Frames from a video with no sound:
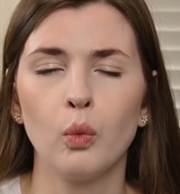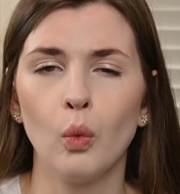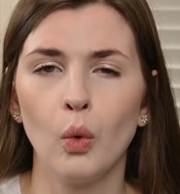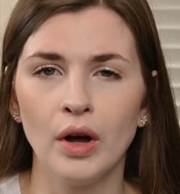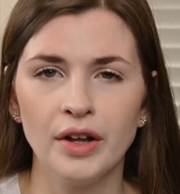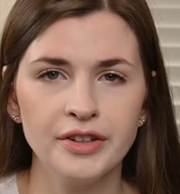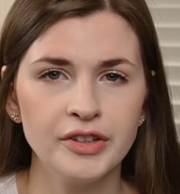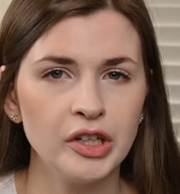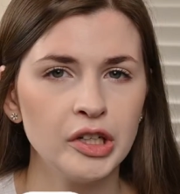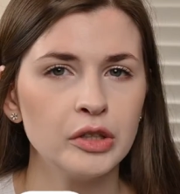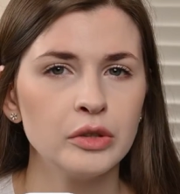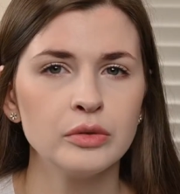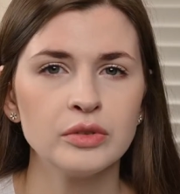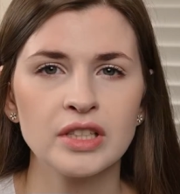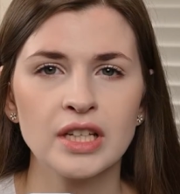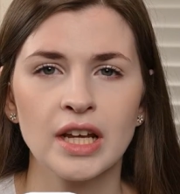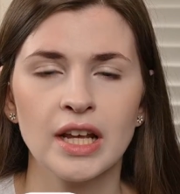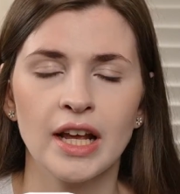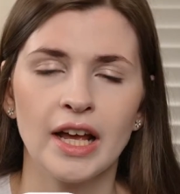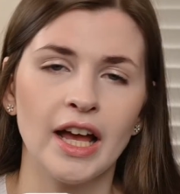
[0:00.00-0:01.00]

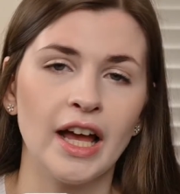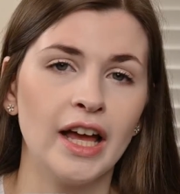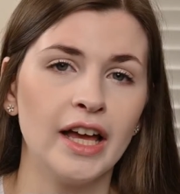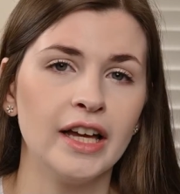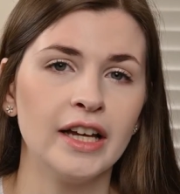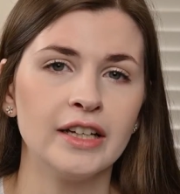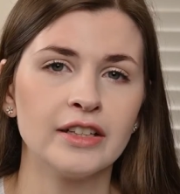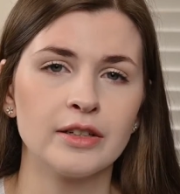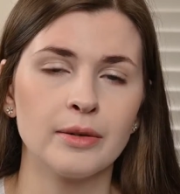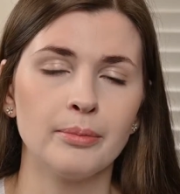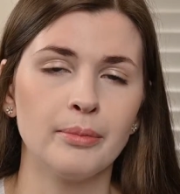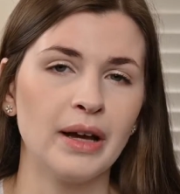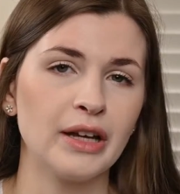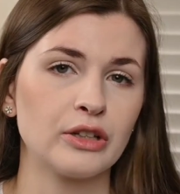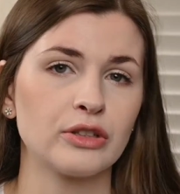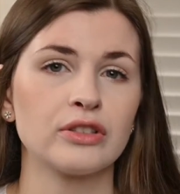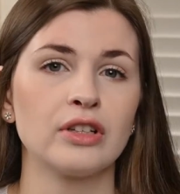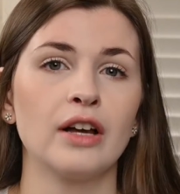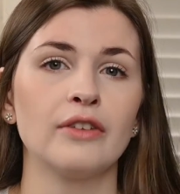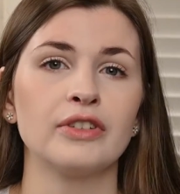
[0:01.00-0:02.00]
OneNote and
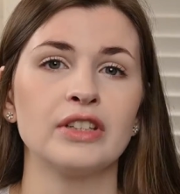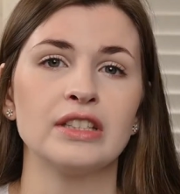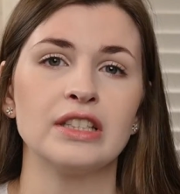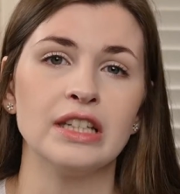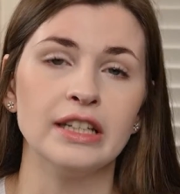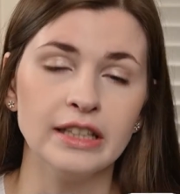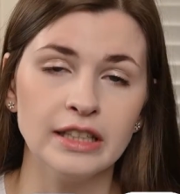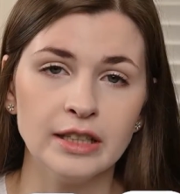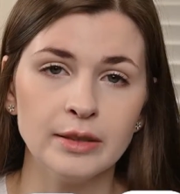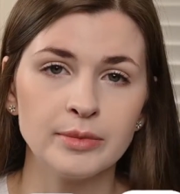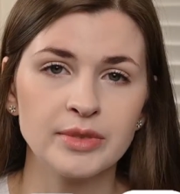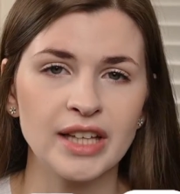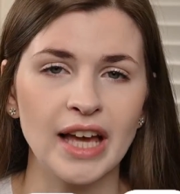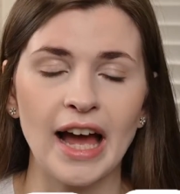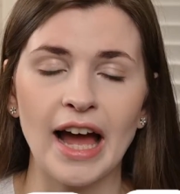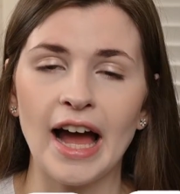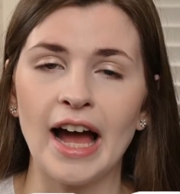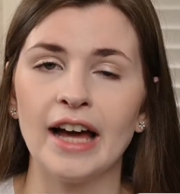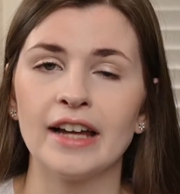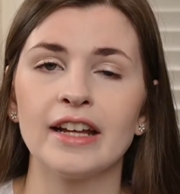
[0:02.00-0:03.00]
Microsoft Teams
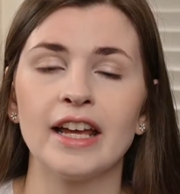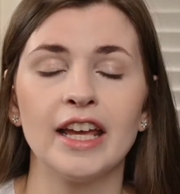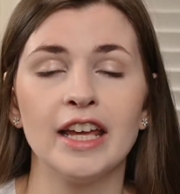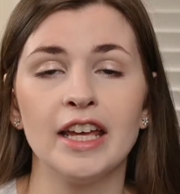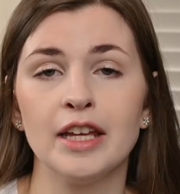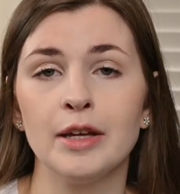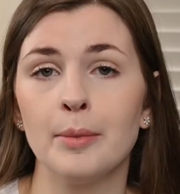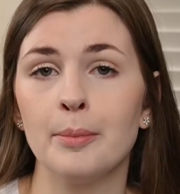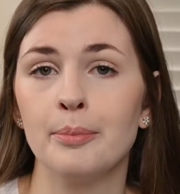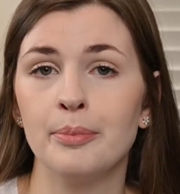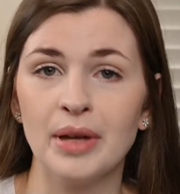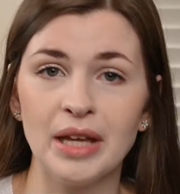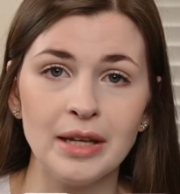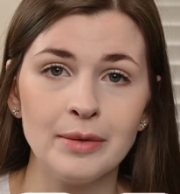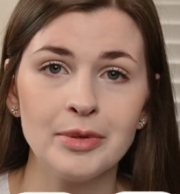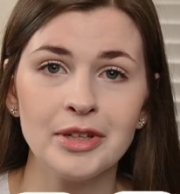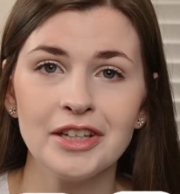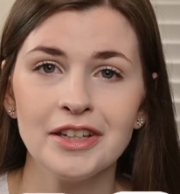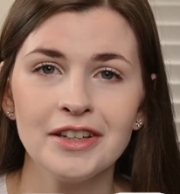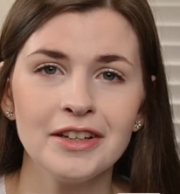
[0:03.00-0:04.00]
had a
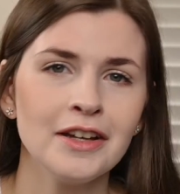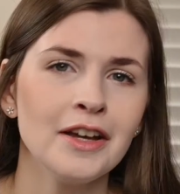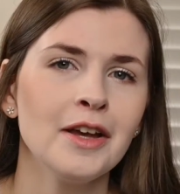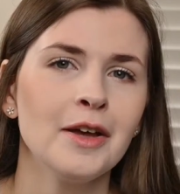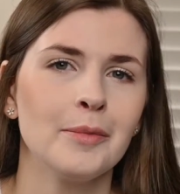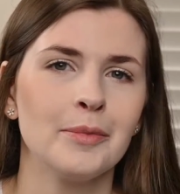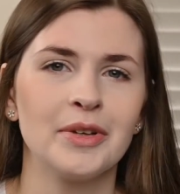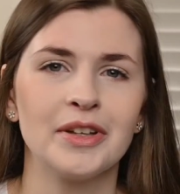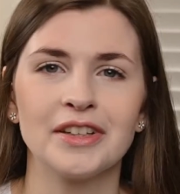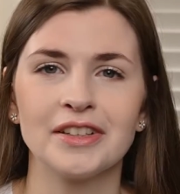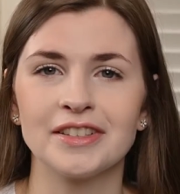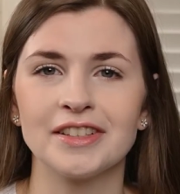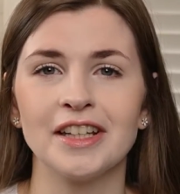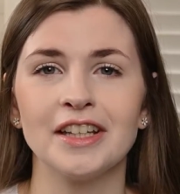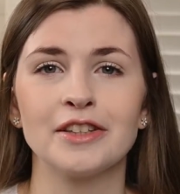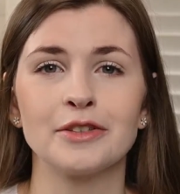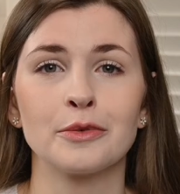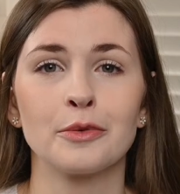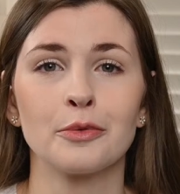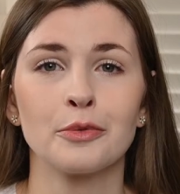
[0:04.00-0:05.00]
baby because
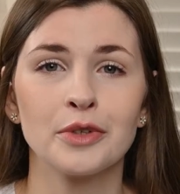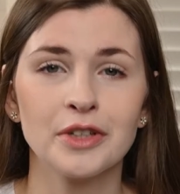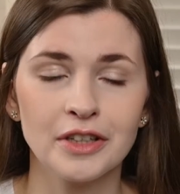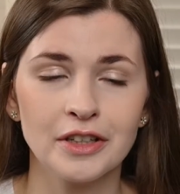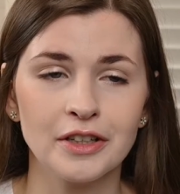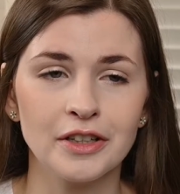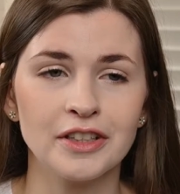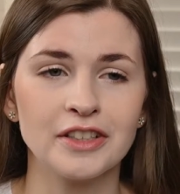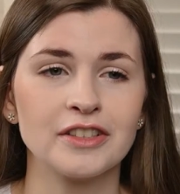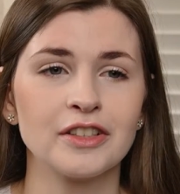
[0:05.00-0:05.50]
it's really good.